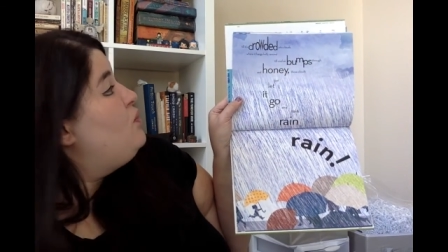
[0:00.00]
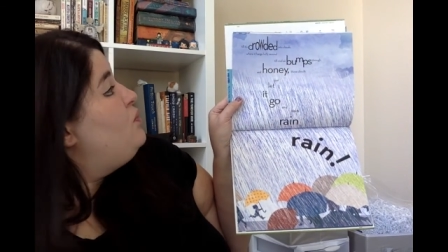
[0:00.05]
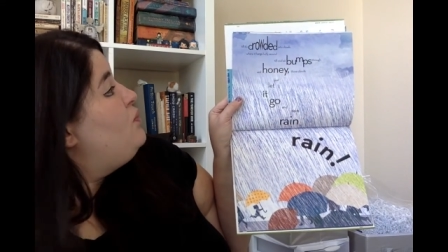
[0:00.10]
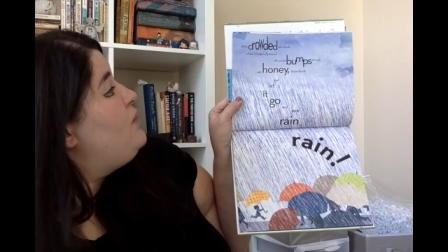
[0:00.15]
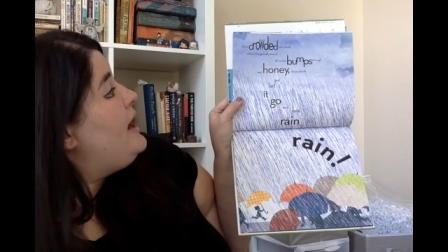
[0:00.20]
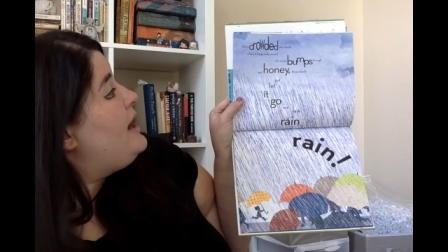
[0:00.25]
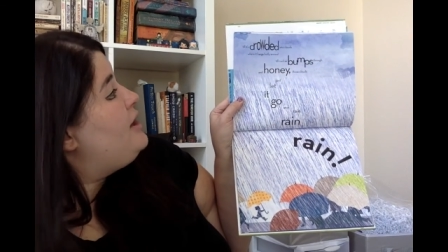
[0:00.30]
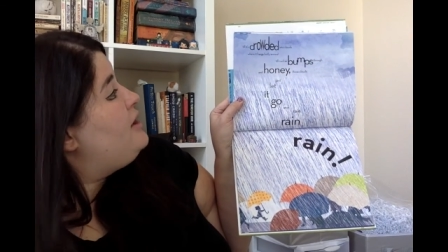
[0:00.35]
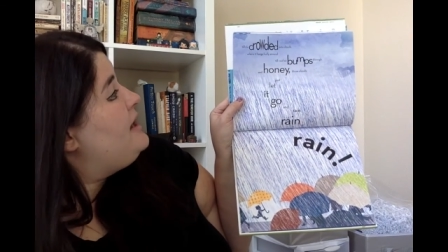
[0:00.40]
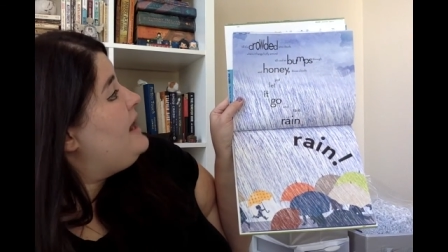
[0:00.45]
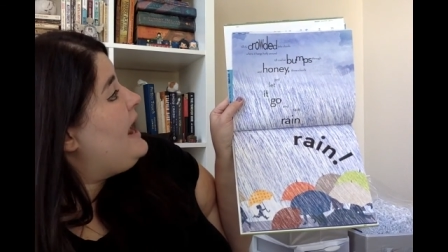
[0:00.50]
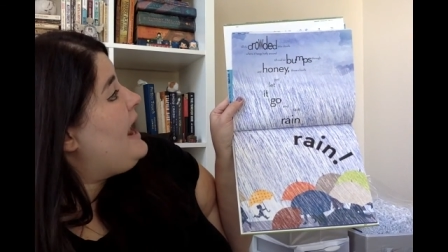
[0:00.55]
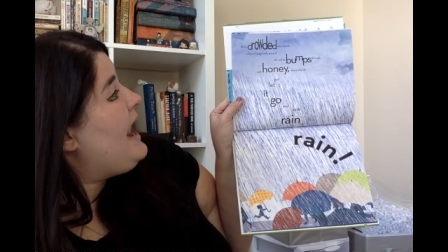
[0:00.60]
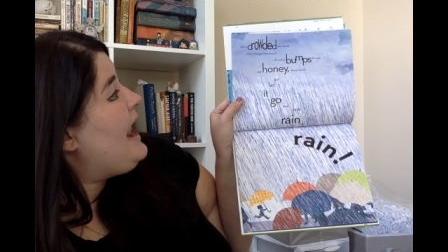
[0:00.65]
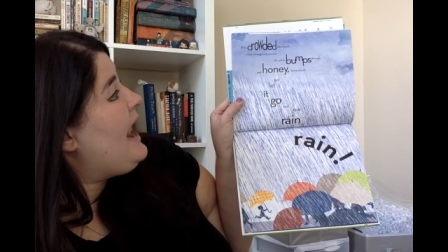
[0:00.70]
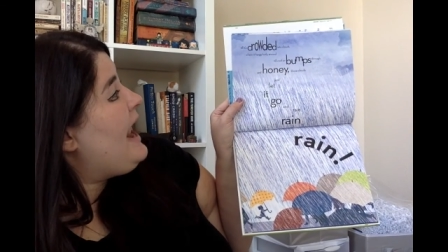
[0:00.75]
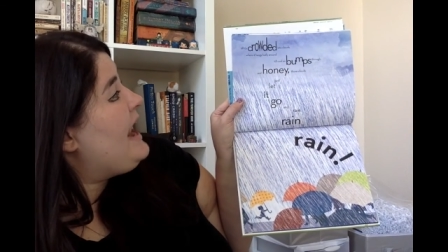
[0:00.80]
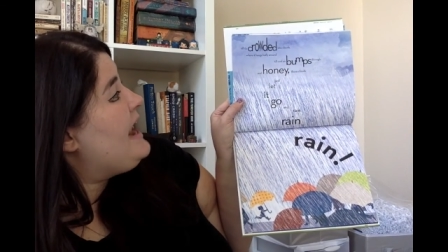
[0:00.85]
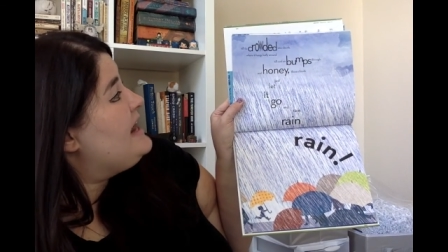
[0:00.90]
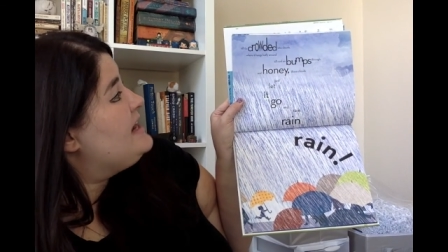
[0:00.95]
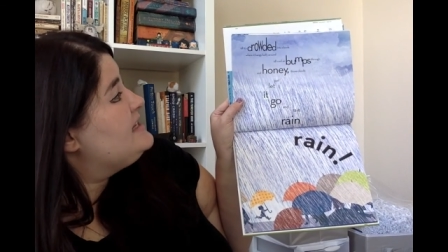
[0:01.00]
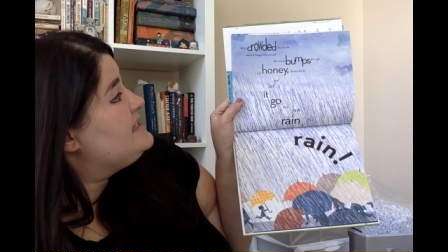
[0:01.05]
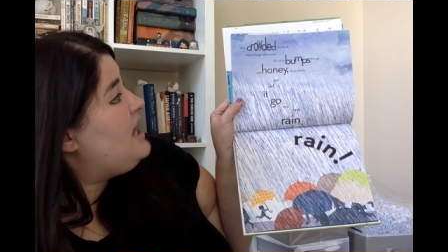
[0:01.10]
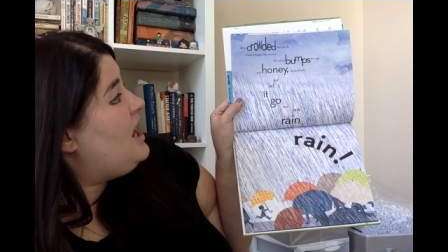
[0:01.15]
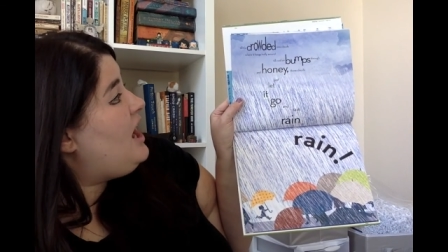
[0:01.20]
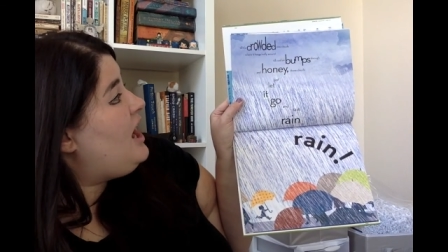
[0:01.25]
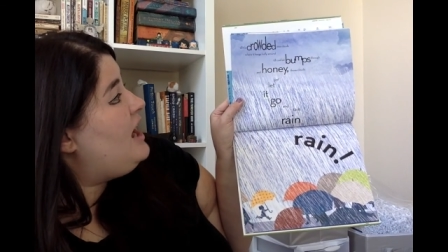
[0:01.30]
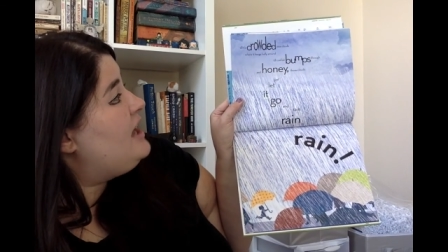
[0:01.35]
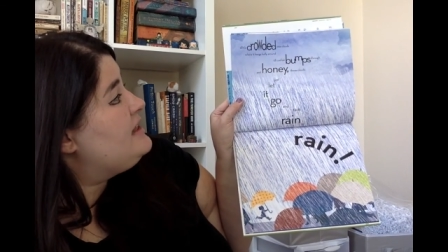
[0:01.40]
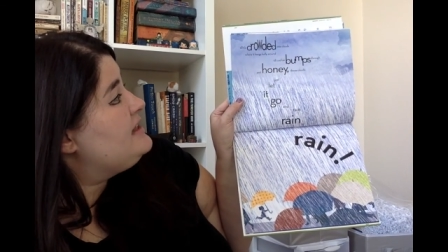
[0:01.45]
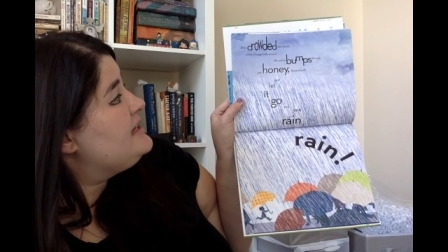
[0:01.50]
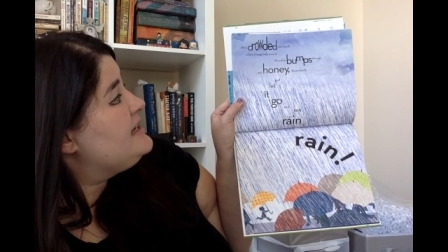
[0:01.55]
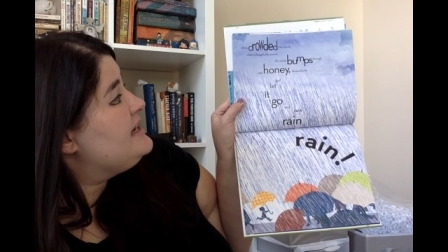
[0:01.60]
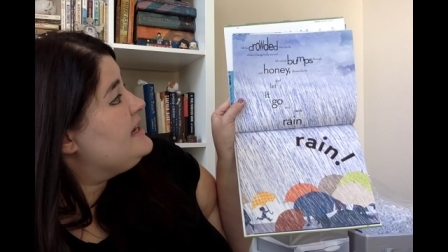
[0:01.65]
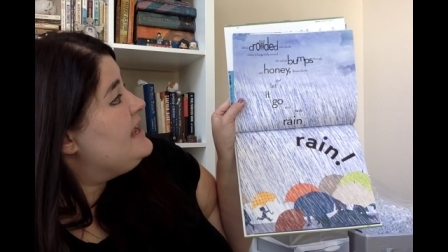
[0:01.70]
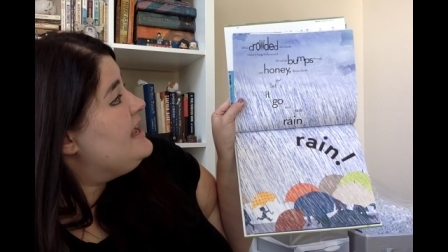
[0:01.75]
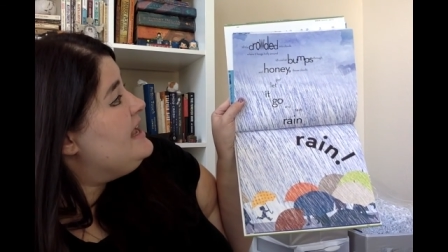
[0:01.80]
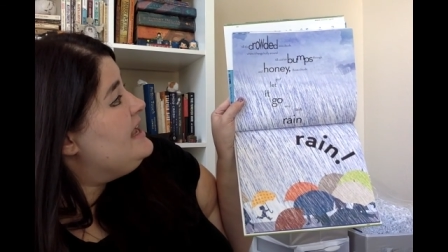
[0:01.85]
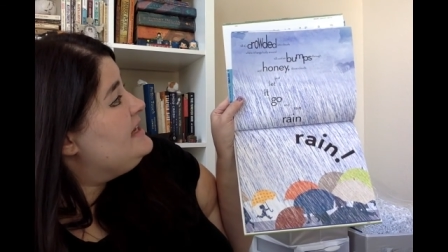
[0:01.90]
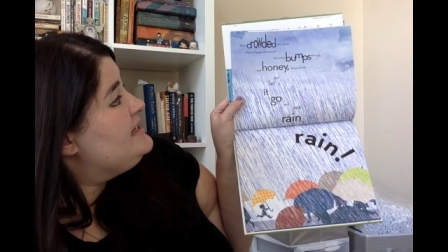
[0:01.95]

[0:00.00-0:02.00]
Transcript: where it hangs hotly,